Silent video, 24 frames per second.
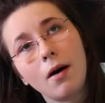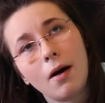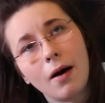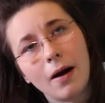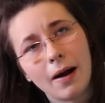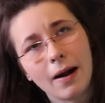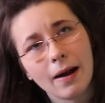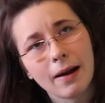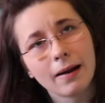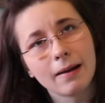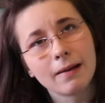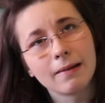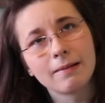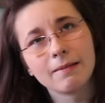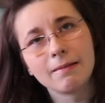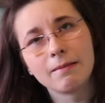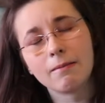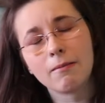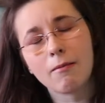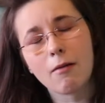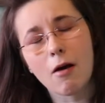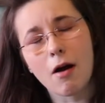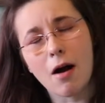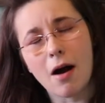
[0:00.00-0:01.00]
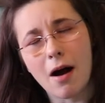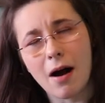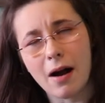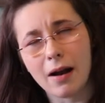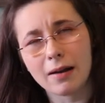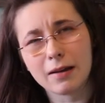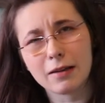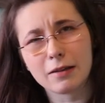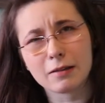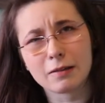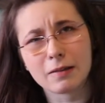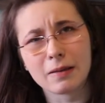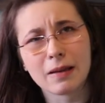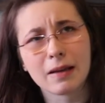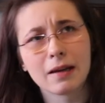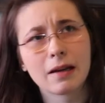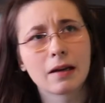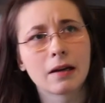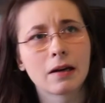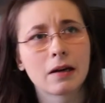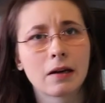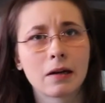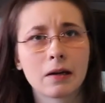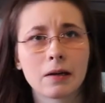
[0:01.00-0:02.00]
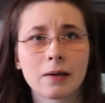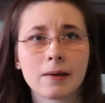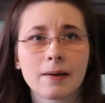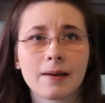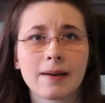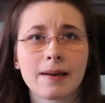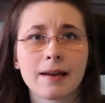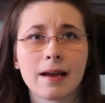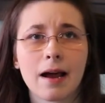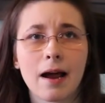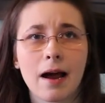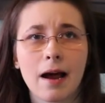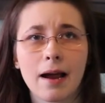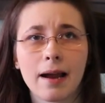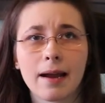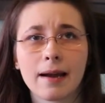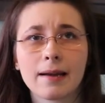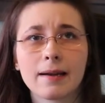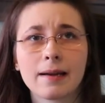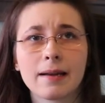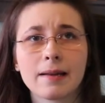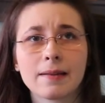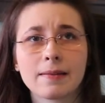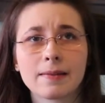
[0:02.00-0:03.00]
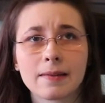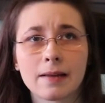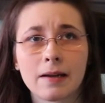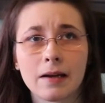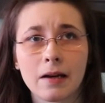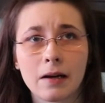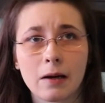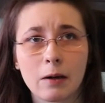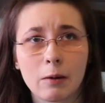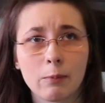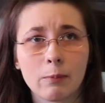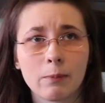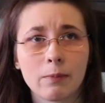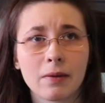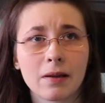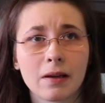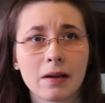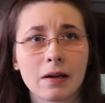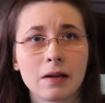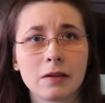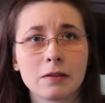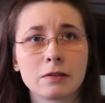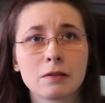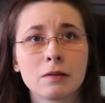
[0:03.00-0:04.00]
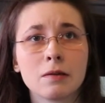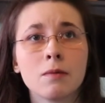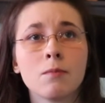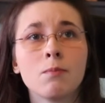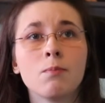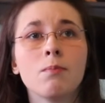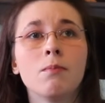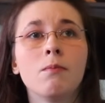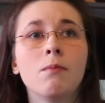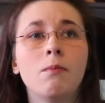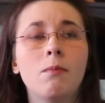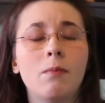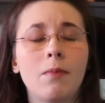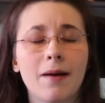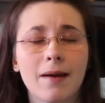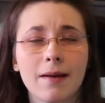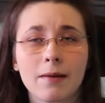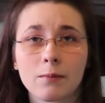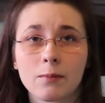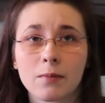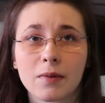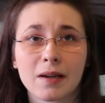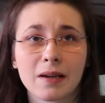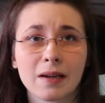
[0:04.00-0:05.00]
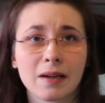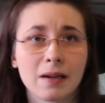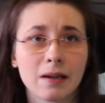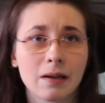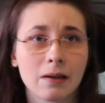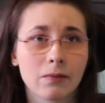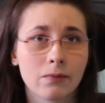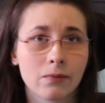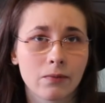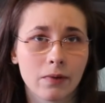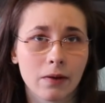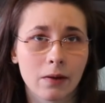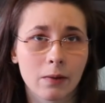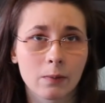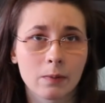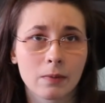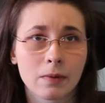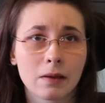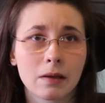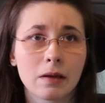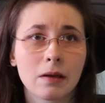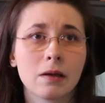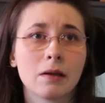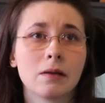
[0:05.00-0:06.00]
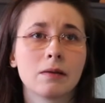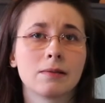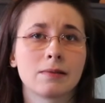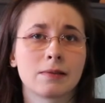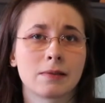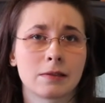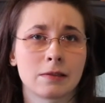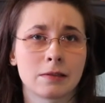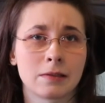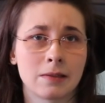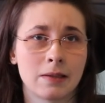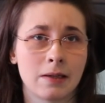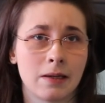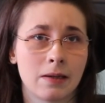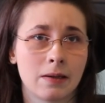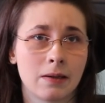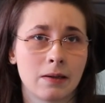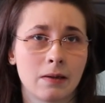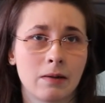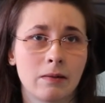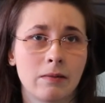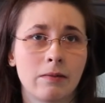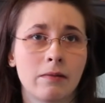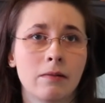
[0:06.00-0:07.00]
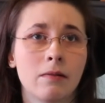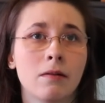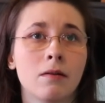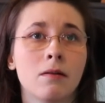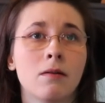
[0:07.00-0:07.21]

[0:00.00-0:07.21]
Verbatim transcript: I honestly could need I need the help because my immediate family does not know